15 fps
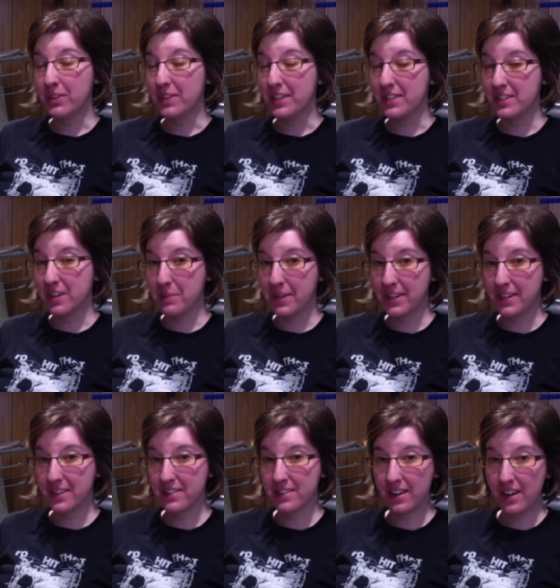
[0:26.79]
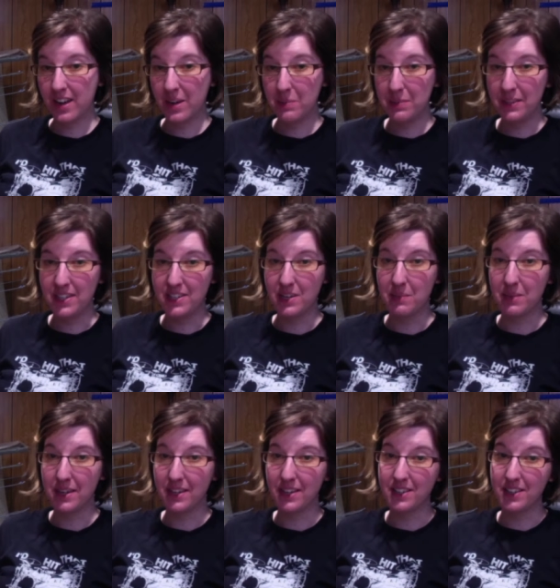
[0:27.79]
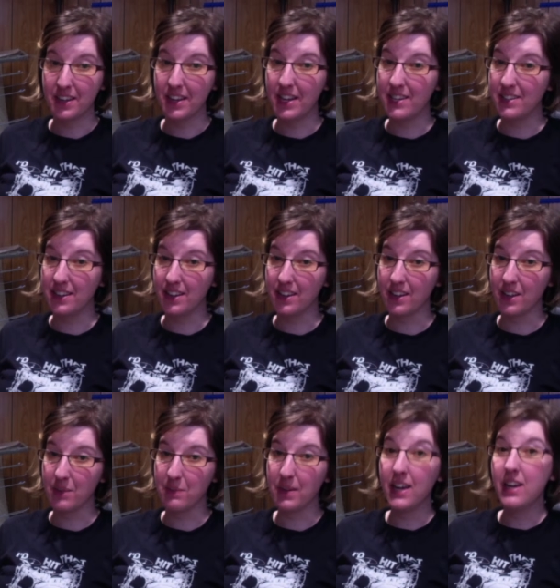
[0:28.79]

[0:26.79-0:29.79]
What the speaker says: thesemantics.com and thesemantics.etsy.com.